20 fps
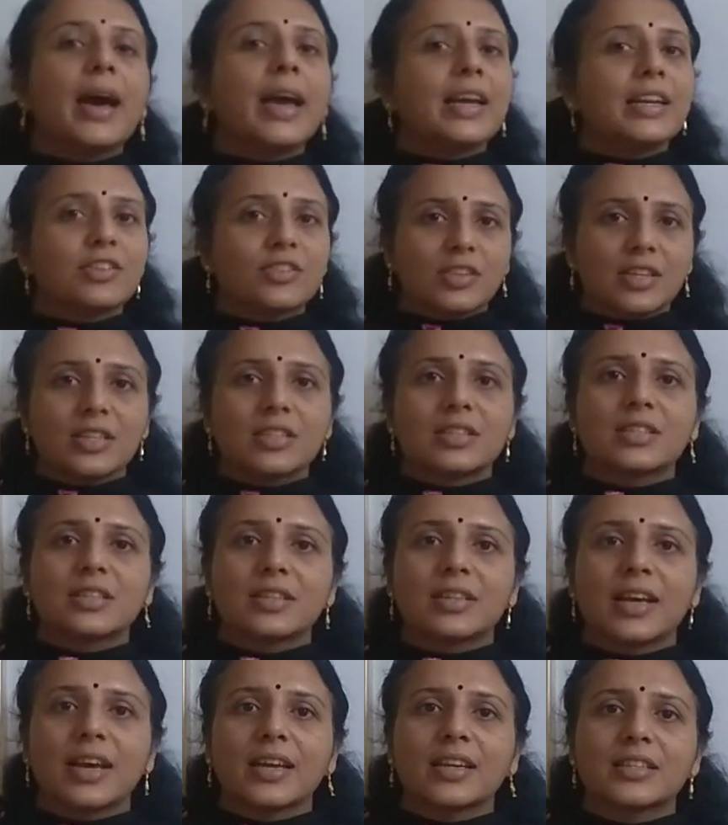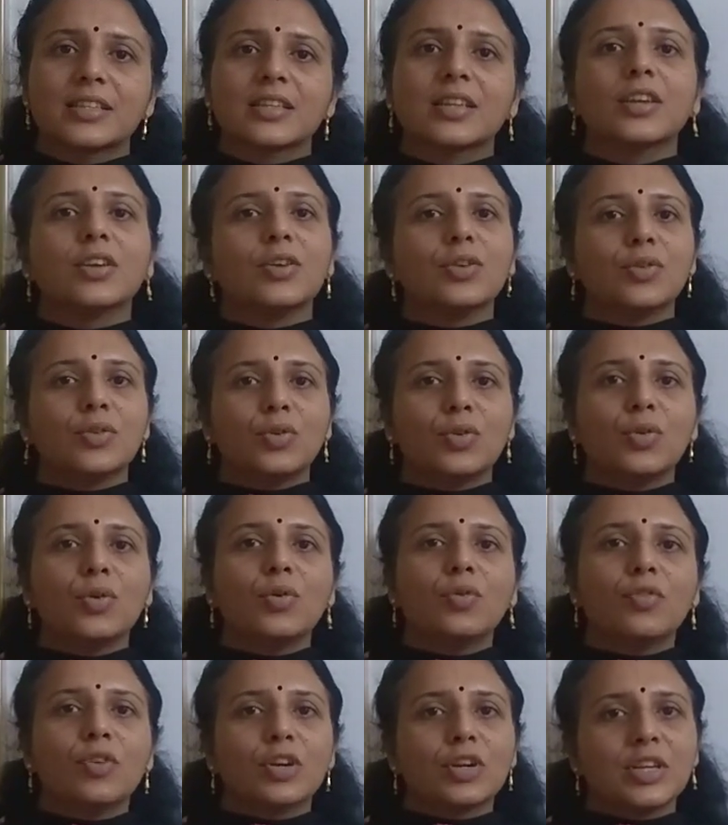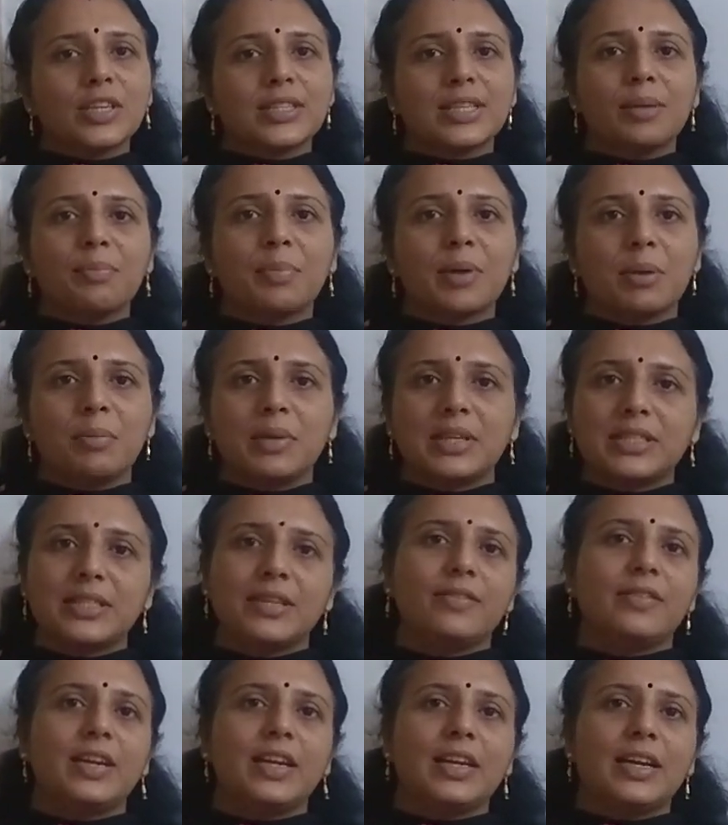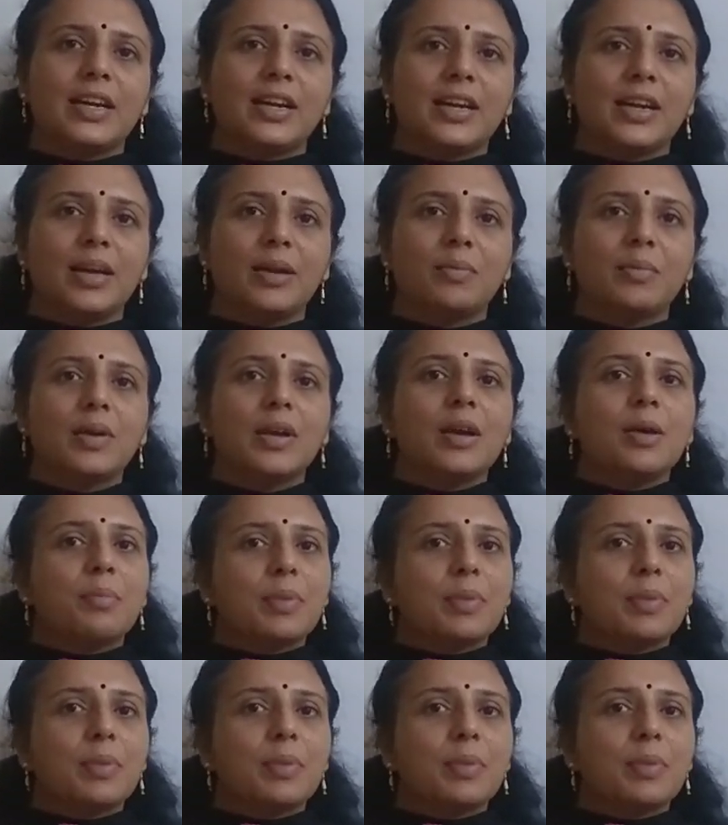I trust that you know what is a primitive data type.